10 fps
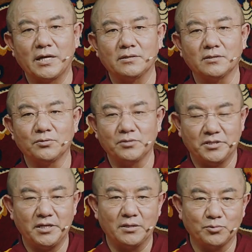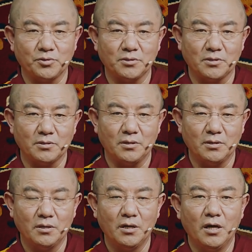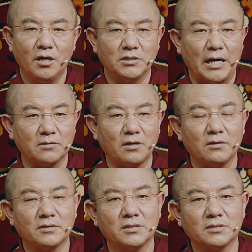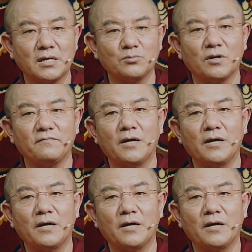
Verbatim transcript: how all the phenomena are empty.